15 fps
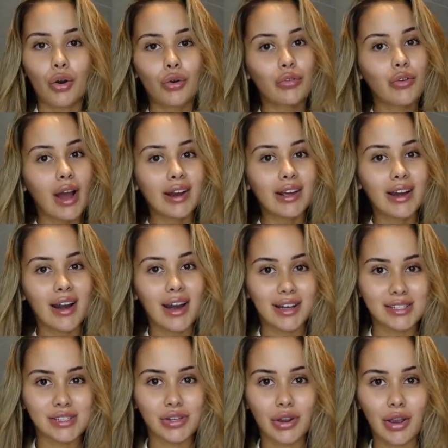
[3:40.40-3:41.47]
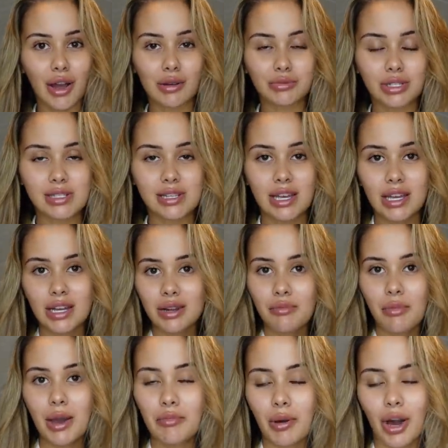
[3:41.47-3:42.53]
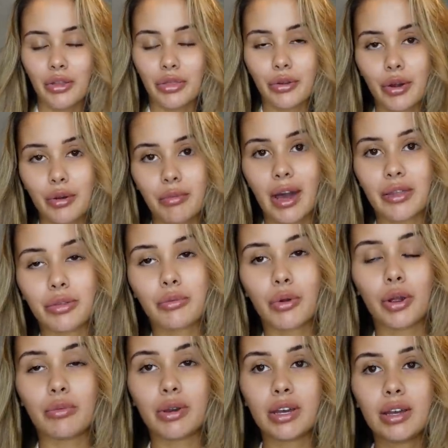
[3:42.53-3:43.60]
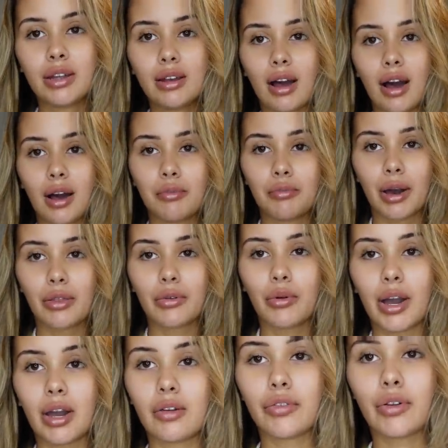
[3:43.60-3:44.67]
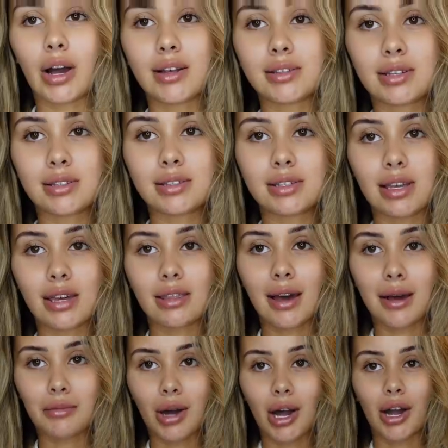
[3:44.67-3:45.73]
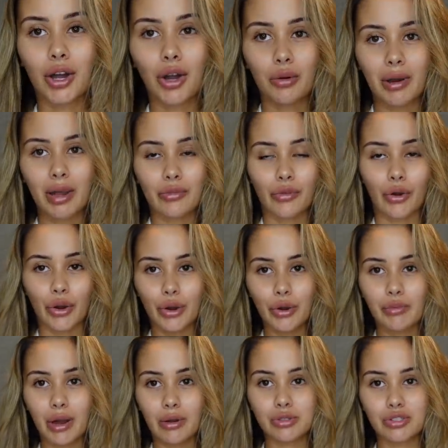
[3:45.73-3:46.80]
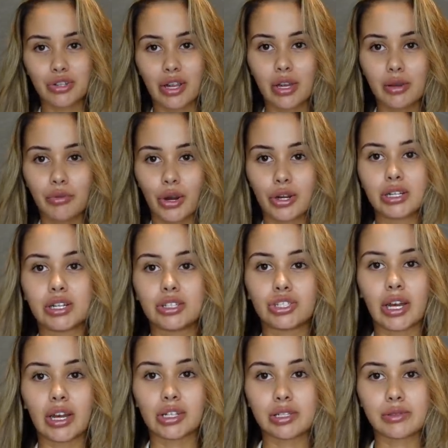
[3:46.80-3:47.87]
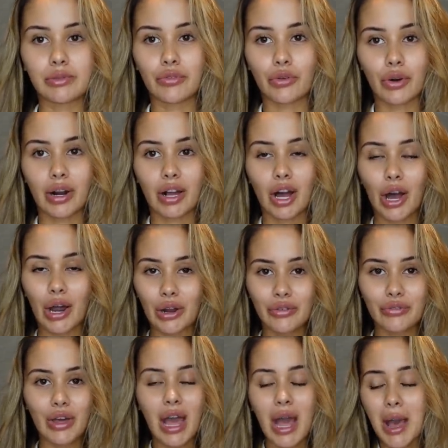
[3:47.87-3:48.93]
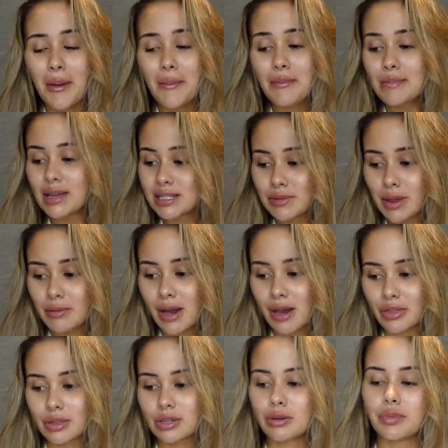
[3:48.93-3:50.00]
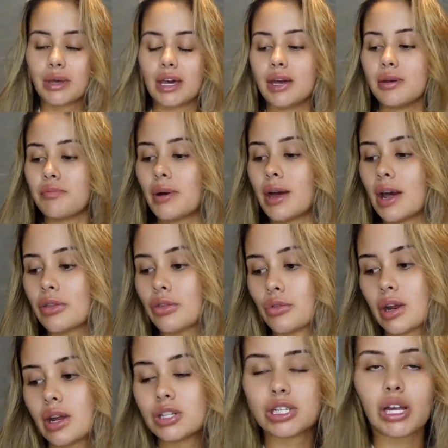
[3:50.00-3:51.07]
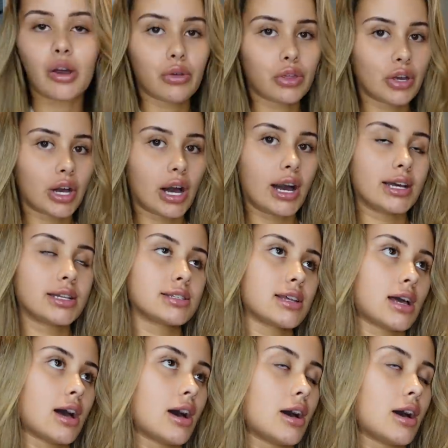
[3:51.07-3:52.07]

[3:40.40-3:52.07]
Alrighty guys, so I'm just in my bathroom at the moment. By the way, if you guys can see that mark on my robe, I was drinking a protein shake just before and I kind of missed my mouth a little bit, but I thought I'd share with you guys